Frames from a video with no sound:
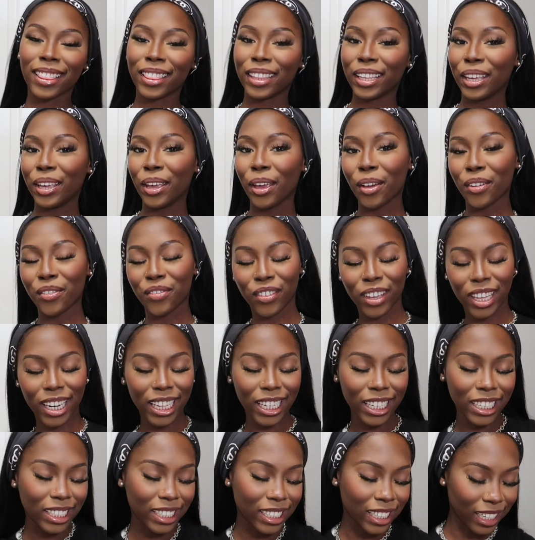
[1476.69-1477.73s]
the
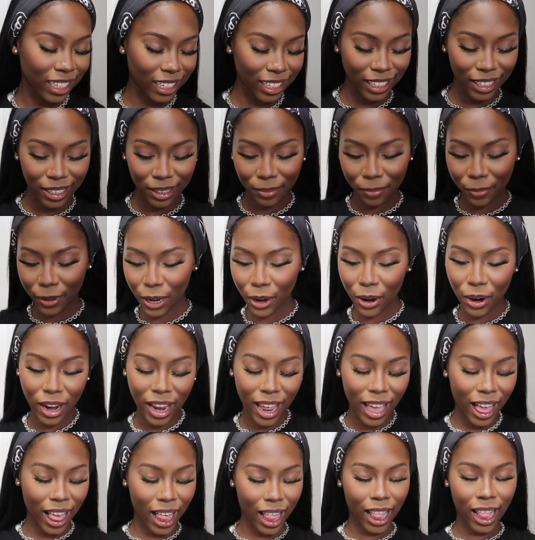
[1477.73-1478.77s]
finished look,
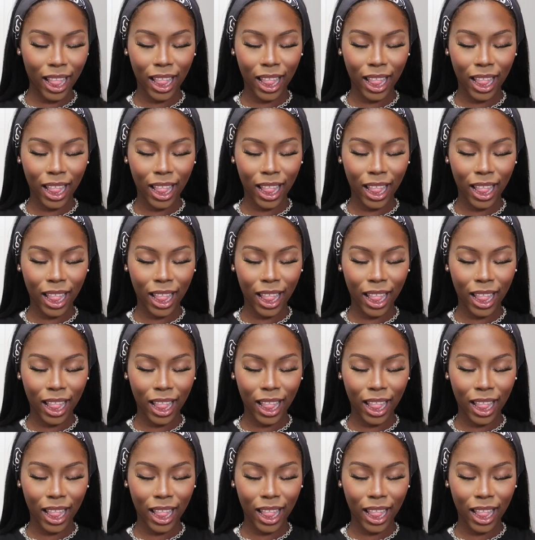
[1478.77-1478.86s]
period.